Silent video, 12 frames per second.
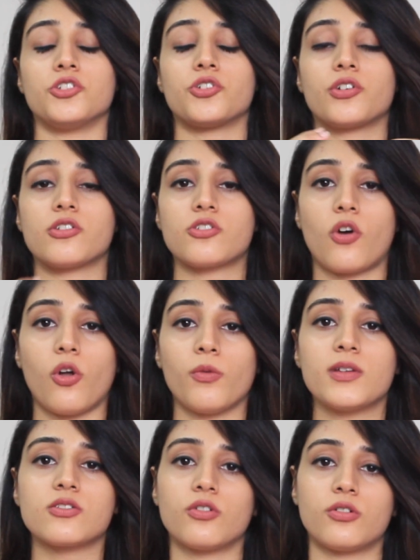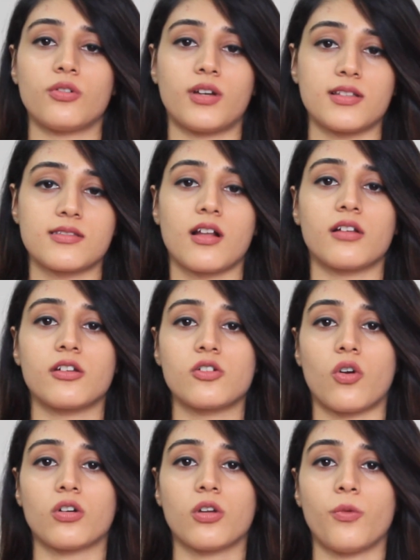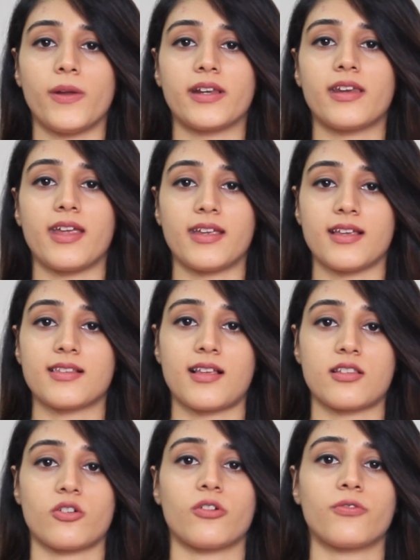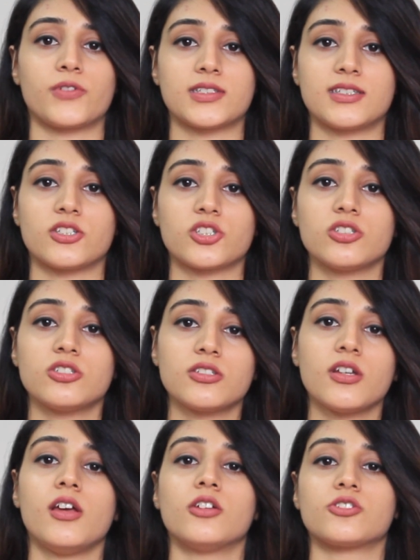So it is always good to consult a doctor when taking such sort of decisions,